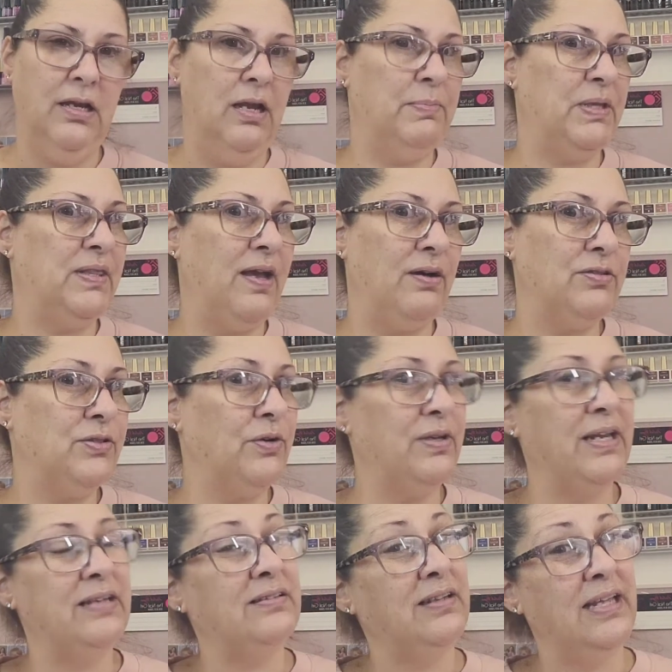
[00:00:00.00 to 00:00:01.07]
but they also go
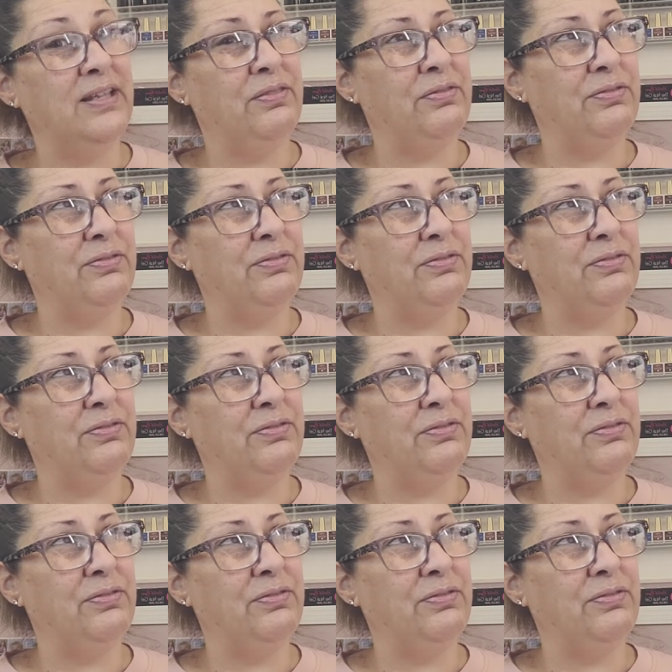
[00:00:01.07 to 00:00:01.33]
down to like